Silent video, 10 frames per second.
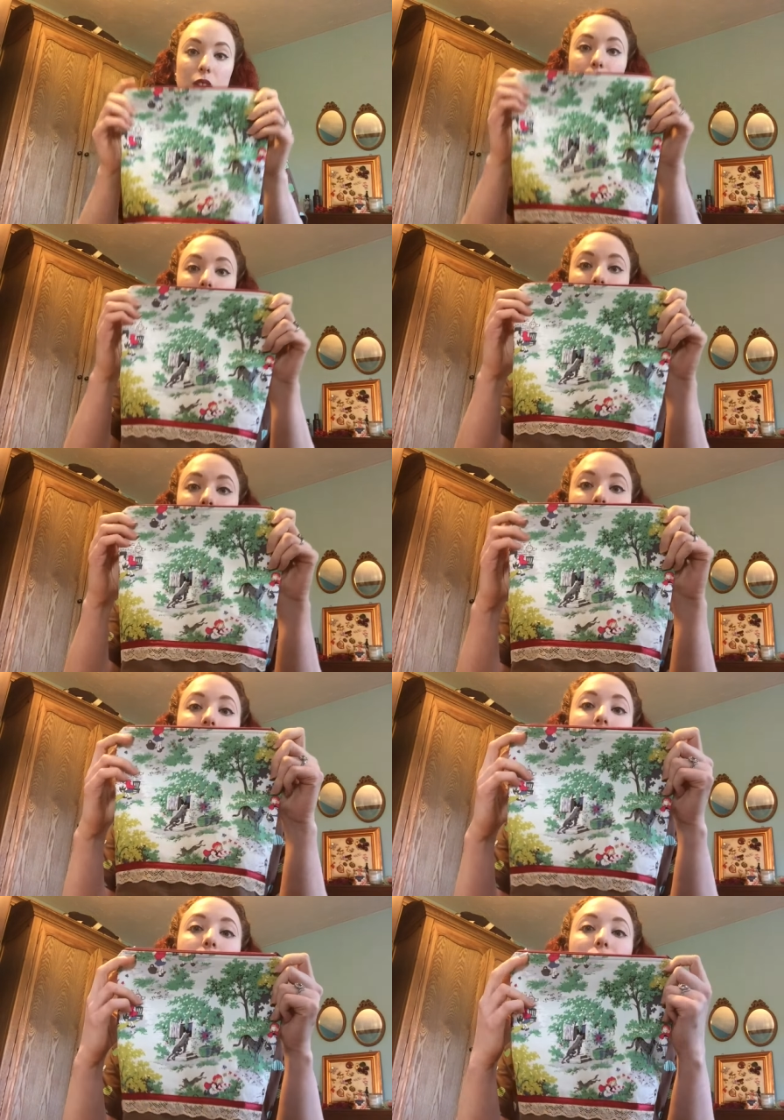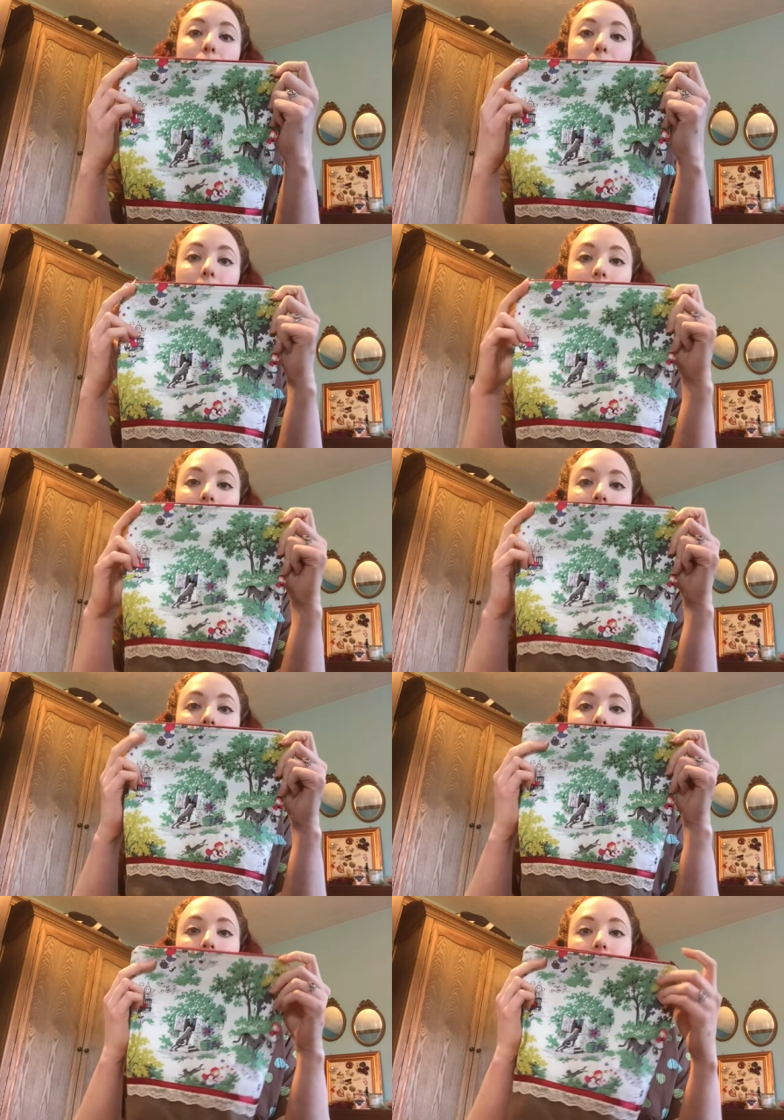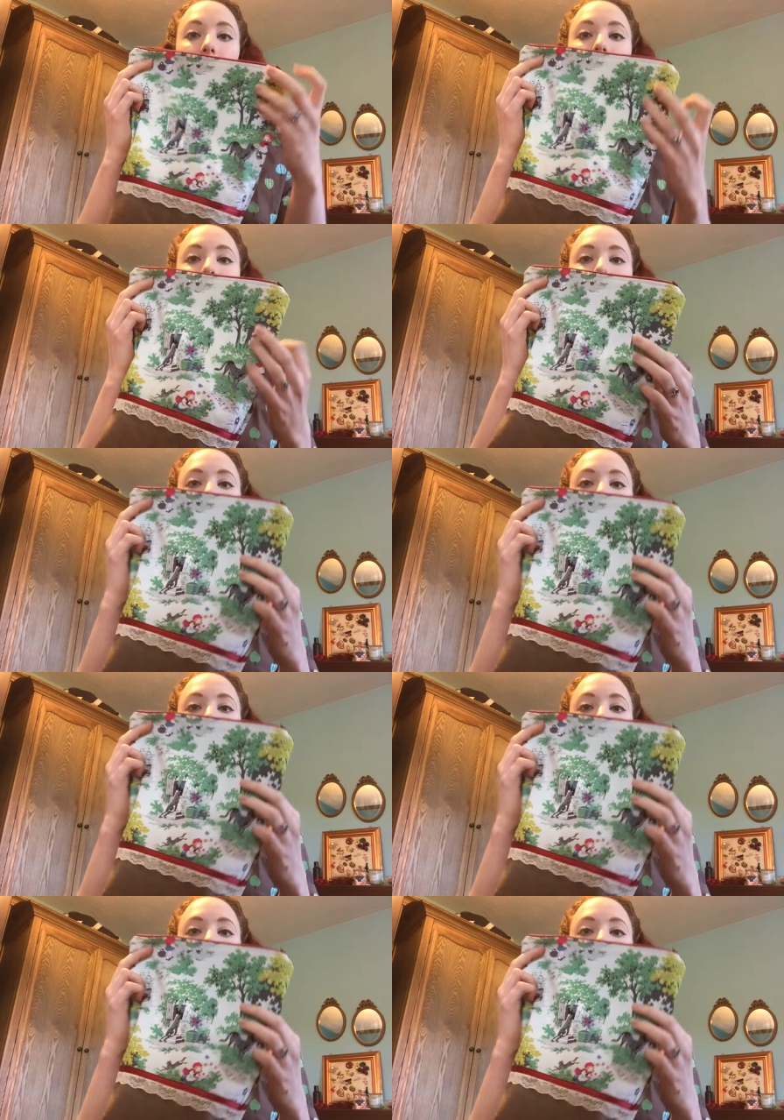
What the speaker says: you'll recognise this fabric. I've had this